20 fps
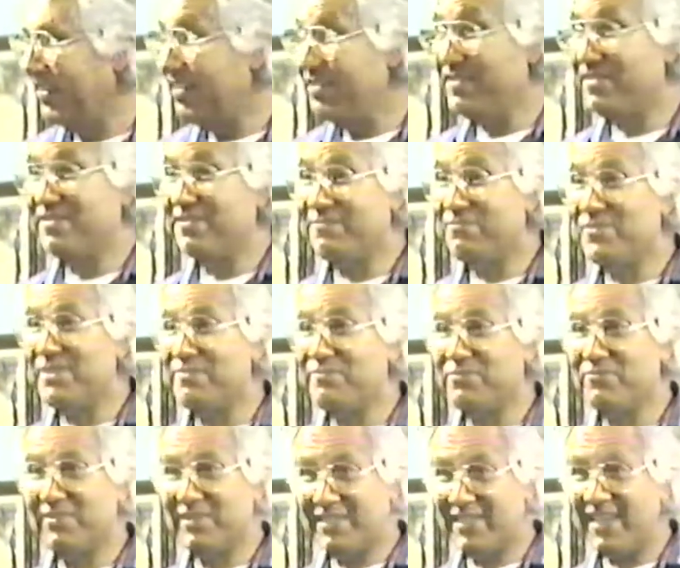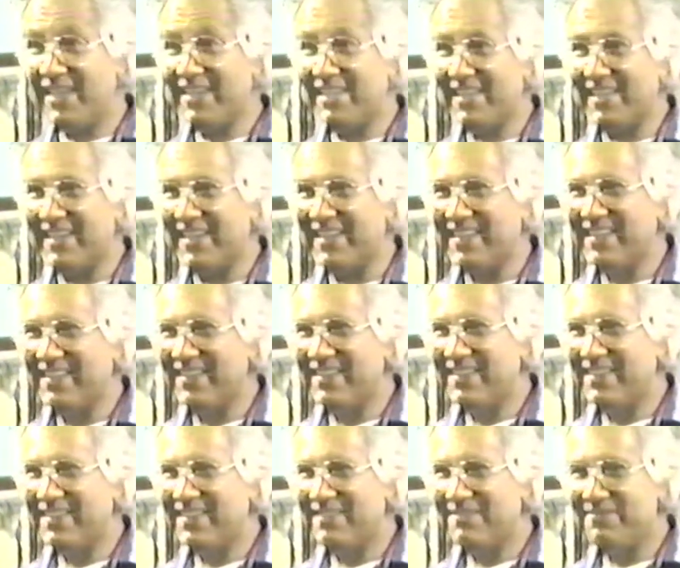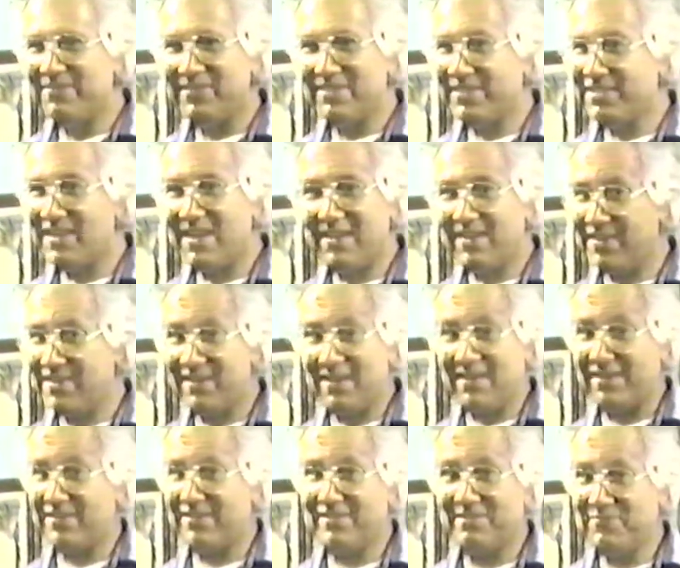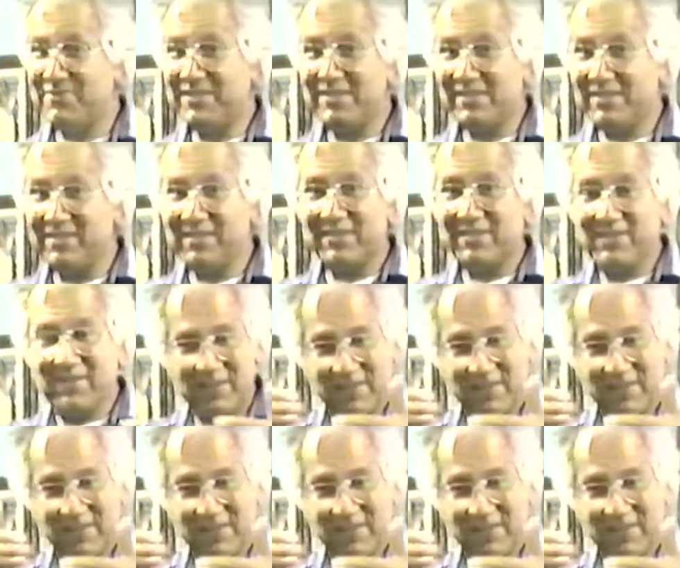And you know, people will take that. Well, it's not an argument. It's just